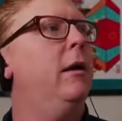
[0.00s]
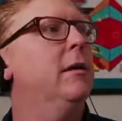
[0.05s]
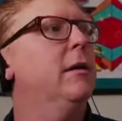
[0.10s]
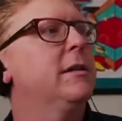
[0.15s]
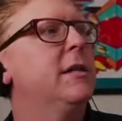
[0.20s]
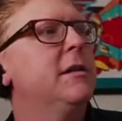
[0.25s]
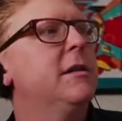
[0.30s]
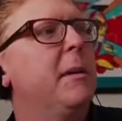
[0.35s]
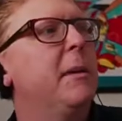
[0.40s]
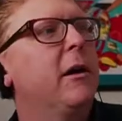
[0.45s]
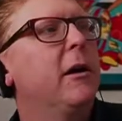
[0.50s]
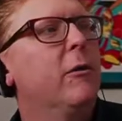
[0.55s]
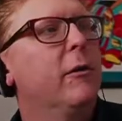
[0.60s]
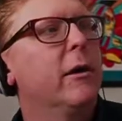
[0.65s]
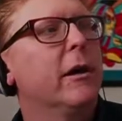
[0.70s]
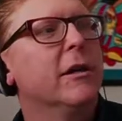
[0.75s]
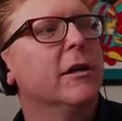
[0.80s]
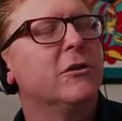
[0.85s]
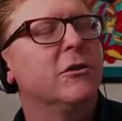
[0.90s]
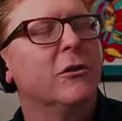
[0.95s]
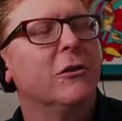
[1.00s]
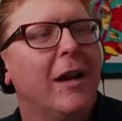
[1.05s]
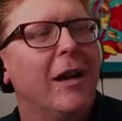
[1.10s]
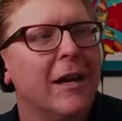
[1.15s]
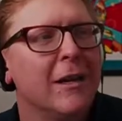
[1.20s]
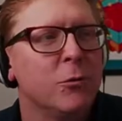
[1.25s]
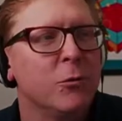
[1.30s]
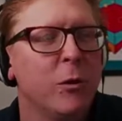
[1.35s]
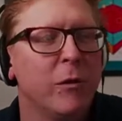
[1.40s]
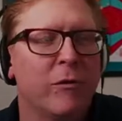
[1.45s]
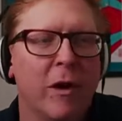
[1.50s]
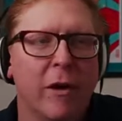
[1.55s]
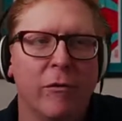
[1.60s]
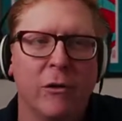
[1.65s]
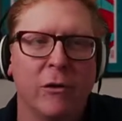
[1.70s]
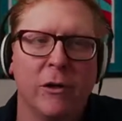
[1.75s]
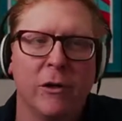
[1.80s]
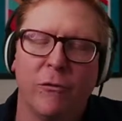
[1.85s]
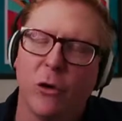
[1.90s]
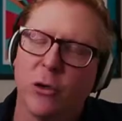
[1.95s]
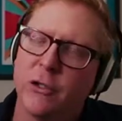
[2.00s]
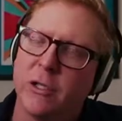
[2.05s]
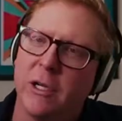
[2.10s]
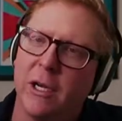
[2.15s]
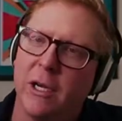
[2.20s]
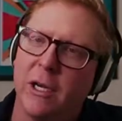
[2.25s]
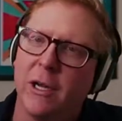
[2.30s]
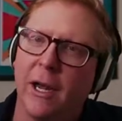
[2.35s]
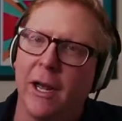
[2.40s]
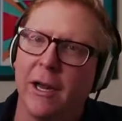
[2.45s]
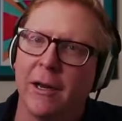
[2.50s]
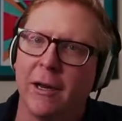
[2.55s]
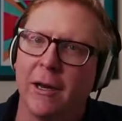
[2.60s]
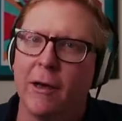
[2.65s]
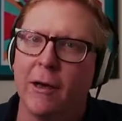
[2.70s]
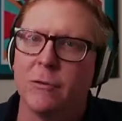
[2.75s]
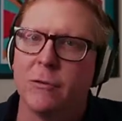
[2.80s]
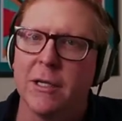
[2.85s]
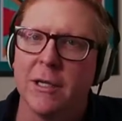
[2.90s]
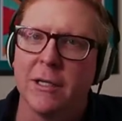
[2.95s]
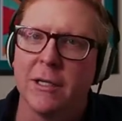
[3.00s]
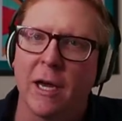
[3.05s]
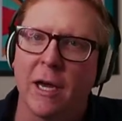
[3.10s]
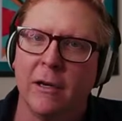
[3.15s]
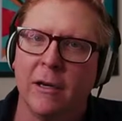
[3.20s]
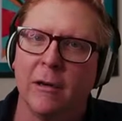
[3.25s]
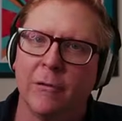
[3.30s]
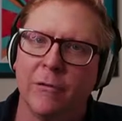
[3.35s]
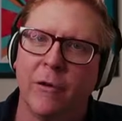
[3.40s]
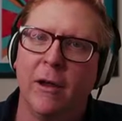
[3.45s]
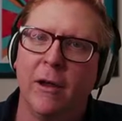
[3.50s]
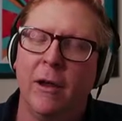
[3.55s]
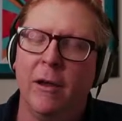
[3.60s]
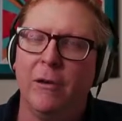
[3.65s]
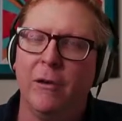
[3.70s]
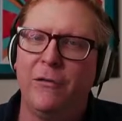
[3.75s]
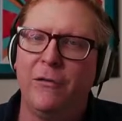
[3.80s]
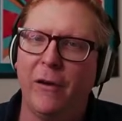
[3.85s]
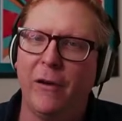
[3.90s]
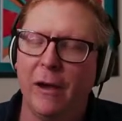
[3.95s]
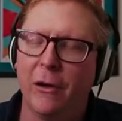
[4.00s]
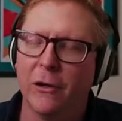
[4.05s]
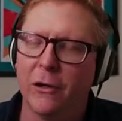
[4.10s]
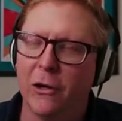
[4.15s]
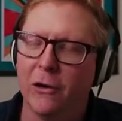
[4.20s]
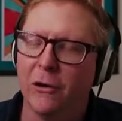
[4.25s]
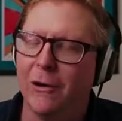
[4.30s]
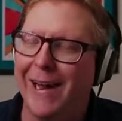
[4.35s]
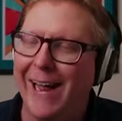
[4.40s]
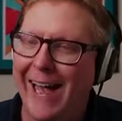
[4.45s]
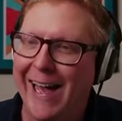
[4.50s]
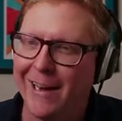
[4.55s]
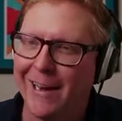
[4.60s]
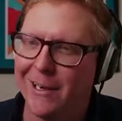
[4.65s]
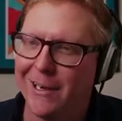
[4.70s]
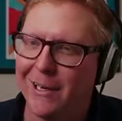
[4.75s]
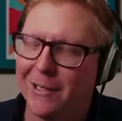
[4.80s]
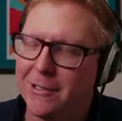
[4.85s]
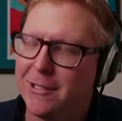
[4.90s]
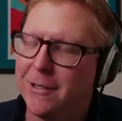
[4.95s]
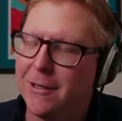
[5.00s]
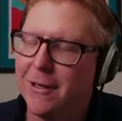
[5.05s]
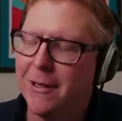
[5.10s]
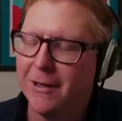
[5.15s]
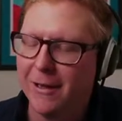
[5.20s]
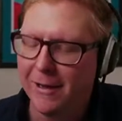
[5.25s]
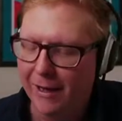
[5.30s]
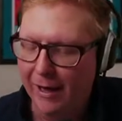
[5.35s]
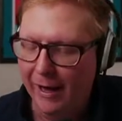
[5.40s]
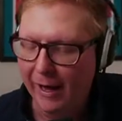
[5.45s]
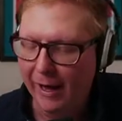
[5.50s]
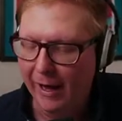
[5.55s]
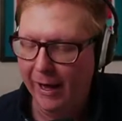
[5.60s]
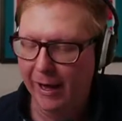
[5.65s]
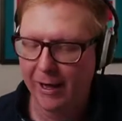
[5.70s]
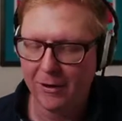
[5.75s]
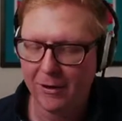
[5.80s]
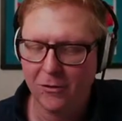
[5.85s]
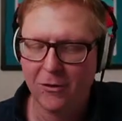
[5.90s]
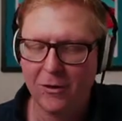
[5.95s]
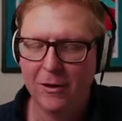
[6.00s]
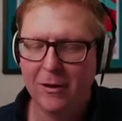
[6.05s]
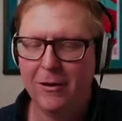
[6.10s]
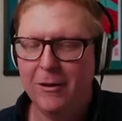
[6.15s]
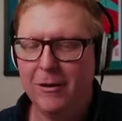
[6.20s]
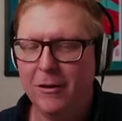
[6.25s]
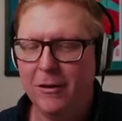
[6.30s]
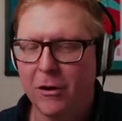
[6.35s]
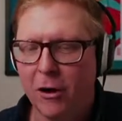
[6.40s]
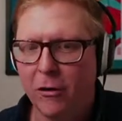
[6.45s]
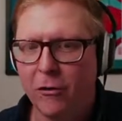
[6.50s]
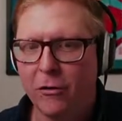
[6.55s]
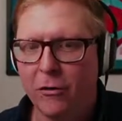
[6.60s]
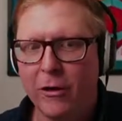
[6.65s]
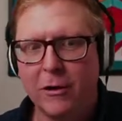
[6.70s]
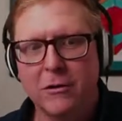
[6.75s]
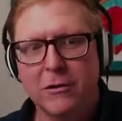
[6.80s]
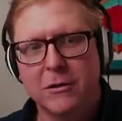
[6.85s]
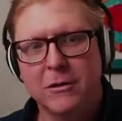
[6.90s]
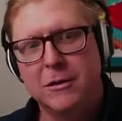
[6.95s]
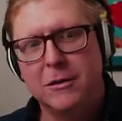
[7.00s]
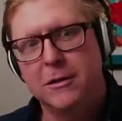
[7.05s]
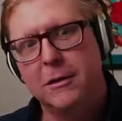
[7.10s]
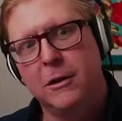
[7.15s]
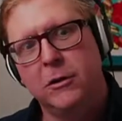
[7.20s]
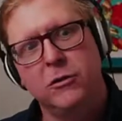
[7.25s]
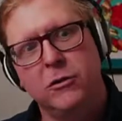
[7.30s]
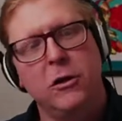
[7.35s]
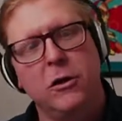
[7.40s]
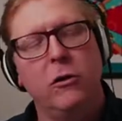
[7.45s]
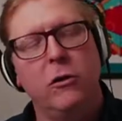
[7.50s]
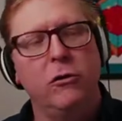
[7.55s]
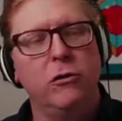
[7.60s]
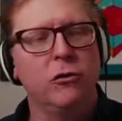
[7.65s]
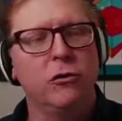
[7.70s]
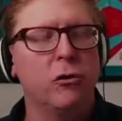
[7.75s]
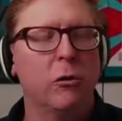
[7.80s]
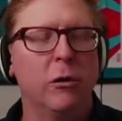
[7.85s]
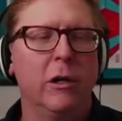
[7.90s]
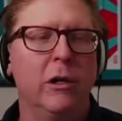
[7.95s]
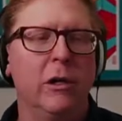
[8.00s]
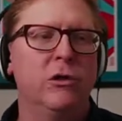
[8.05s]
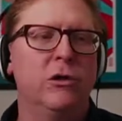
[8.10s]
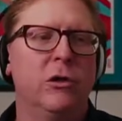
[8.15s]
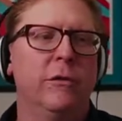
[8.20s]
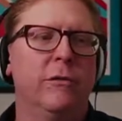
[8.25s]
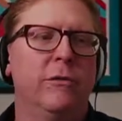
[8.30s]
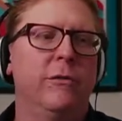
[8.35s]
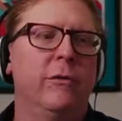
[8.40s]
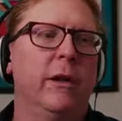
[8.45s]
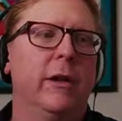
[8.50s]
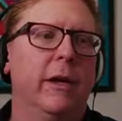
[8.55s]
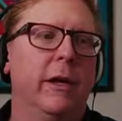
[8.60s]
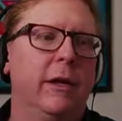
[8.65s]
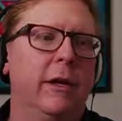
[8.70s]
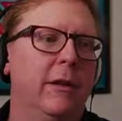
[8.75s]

since my going concern days, we've covered diversity and accounting's kind of failure at it, and you know there's there's no shortage of like